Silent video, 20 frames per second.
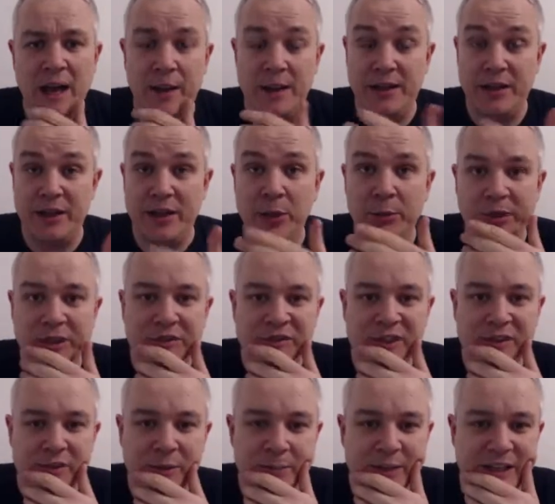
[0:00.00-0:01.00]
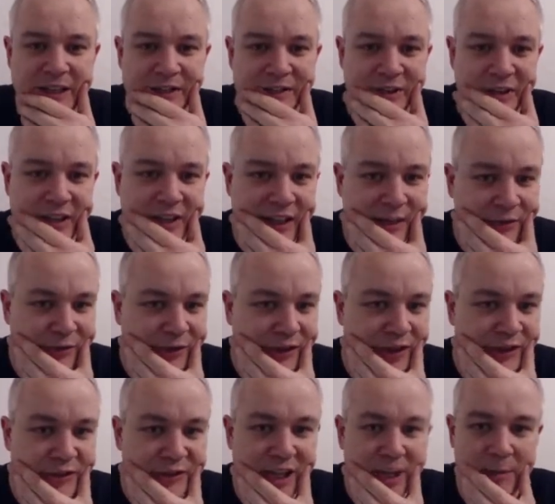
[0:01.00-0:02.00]
uh, in the opening seven minutes in that
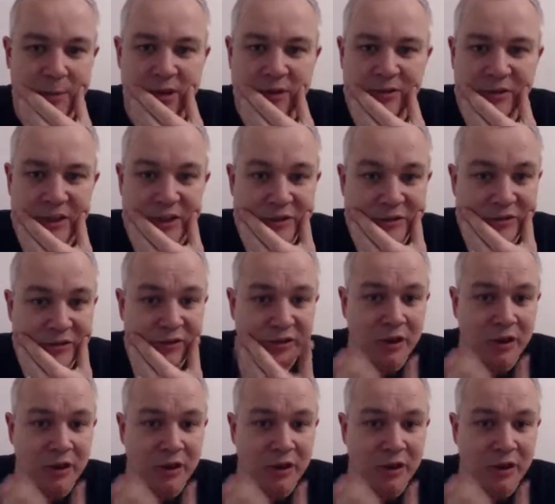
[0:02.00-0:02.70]
first game of the season.